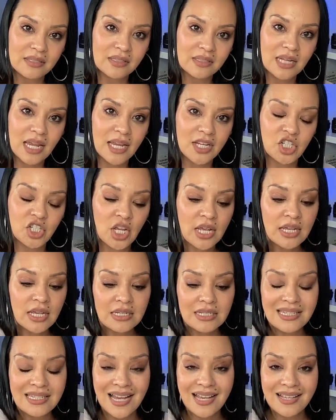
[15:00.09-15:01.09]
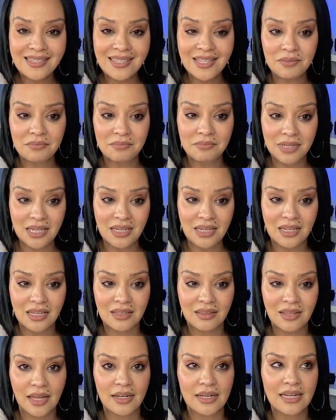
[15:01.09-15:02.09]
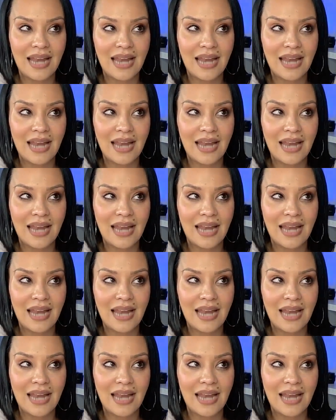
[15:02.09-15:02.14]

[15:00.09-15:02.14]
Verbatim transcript: stage doesn't mean that